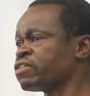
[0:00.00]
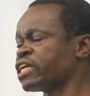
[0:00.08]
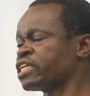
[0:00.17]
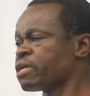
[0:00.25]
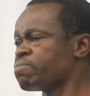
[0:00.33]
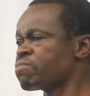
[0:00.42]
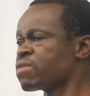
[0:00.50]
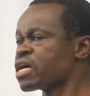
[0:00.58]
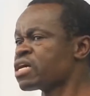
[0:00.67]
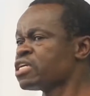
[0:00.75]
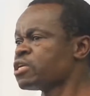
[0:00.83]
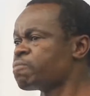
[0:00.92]
the
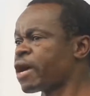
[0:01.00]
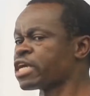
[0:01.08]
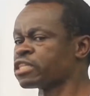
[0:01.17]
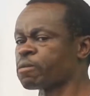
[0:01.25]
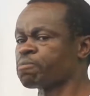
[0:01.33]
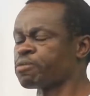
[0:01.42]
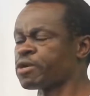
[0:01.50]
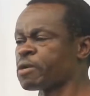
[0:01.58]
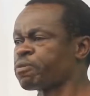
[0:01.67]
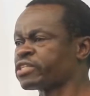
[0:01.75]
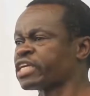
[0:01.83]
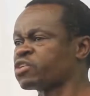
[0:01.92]
demand by the
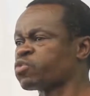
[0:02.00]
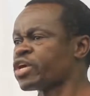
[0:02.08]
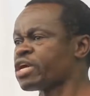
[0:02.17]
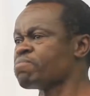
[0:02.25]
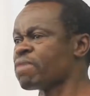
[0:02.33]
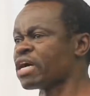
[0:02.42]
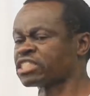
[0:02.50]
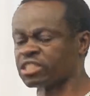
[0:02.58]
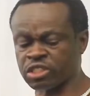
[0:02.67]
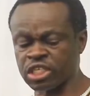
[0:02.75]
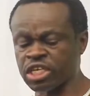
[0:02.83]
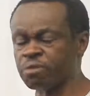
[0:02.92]
people that we must
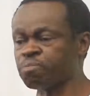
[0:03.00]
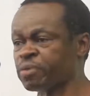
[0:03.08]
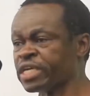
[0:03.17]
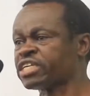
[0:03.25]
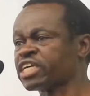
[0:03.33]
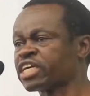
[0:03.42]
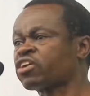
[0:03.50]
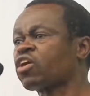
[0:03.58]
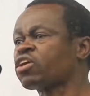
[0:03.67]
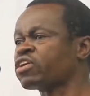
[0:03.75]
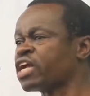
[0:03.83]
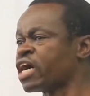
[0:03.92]
be
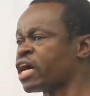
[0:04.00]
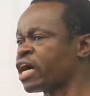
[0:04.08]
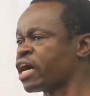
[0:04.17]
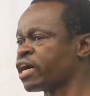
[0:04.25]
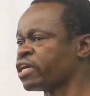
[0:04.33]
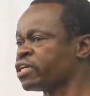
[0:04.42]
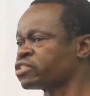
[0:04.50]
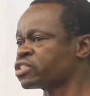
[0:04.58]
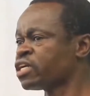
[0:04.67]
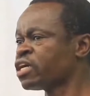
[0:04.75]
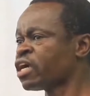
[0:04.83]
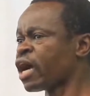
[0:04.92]
decolonized.
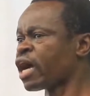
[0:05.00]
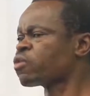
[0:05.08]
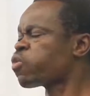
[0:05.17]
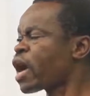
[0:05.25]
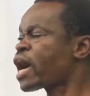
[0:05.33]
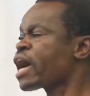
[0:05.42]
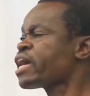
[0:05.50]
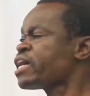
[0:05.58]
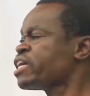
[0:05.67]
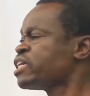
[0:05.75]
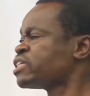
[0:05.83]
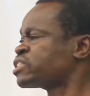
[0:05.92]
And why
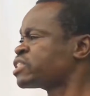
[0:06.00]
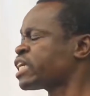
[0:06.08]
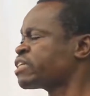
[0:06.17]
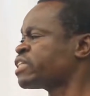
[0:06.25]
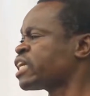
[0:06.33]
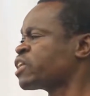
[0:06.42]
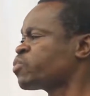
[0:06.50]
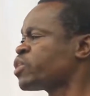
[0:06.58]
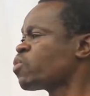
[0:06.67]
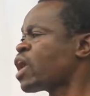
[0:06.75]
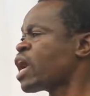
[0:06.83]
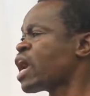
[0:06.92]
is it that we
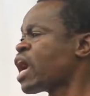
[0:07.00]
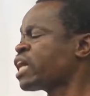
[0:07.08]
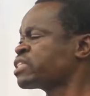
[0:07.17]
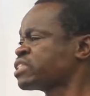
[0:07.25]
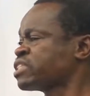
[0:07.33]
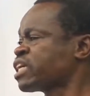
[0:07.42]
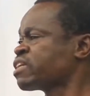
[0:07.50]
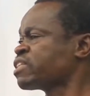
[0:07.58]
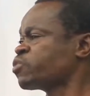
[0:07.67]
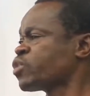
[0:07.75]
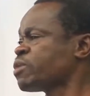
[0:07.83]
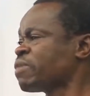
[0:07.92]
were asking
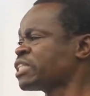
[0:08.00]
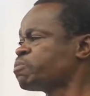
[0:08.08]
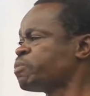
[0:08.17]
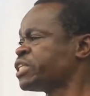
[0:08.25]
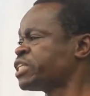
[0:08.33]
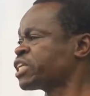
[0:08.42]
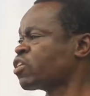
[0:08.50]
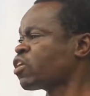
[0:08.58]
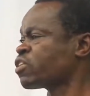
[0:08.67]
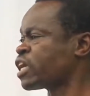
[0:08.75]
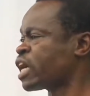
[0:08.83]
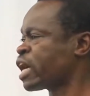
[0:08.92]
that we must be
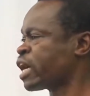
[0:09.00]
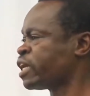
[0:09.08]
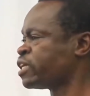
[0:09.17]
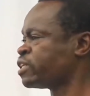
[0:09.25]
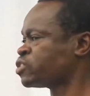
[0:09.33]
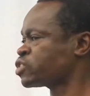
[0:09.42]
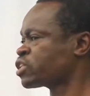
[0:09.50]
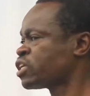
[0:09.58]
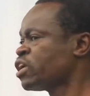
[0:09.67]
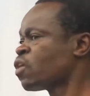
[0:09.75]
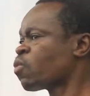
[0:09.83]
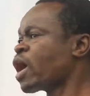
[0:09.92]
decolonized?
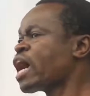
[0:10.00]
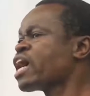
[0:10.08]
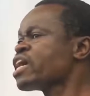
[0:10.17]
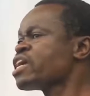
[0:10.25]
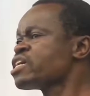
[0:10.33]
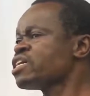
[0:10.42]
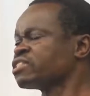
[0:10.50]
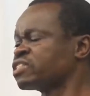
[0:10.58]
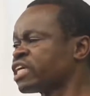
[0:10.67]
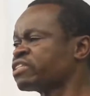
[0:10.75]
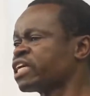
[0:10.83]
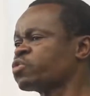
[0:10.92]
Why is
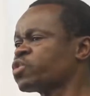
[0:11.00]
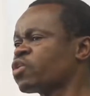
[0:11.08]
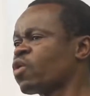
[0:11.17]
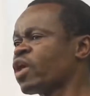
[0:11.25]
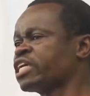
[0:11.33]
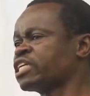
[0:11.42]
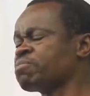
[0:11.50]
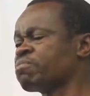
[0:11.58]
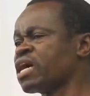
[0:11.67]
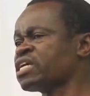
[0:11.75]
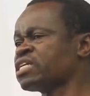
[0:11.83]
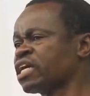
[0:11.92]
it that we were
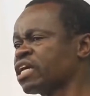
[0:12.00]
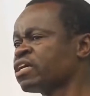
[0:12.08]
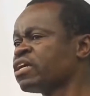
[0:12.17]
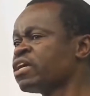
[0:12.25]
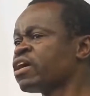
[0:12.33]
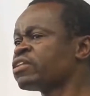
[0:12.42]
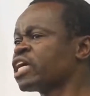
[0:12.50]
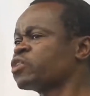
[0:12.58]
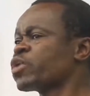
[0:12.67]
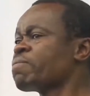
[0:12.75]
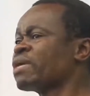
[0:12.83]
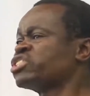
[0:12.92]
demanding that
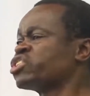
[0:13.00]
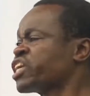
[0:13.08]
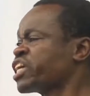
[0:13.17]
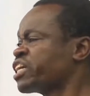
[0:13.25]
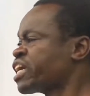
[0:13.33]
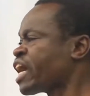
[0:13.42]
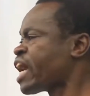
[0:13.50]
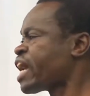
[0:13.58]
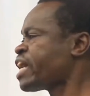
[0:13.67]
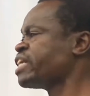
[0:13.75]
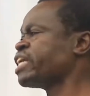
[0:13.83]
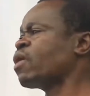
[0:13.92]
we must
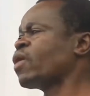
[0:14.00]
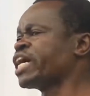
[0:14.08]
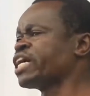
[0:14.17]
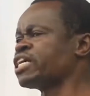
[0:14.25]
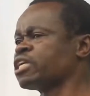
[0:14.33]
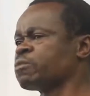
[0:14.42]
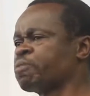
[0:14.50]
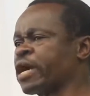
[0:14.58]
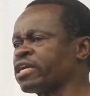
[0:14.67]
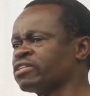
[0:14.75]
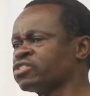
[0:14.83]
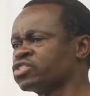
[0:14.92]
regain our
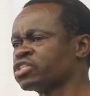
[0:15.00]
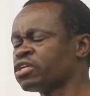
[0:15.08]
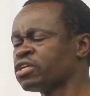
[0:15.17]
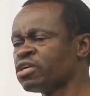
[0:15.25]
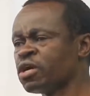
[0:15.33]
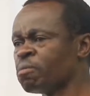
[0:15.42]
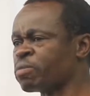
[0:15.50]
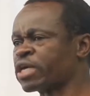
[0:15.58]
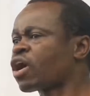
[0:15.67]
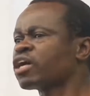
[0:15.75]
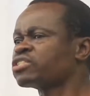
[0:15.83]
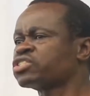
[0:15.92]
independence?
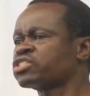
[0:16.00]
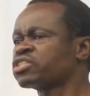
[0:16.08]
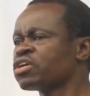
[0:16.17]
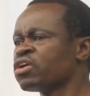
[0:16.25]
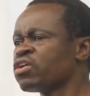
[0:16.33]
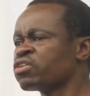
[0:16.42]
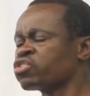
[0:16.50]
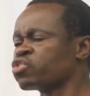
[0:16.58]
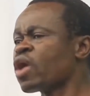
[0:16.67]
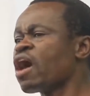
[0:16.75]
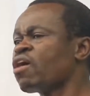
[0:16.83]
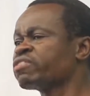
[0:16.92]
Because
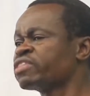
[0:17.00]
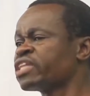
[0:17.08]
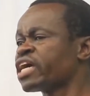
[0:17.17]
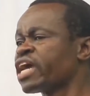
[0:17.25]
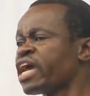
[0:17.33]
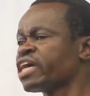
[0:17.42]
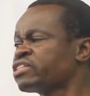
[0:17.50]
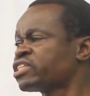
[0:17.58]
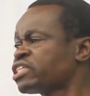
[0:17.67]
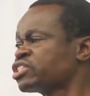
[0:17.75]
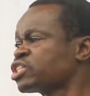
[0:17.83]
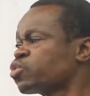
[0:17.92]
throughout the
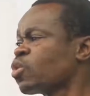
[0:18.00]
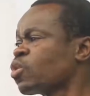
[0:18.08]
ages, it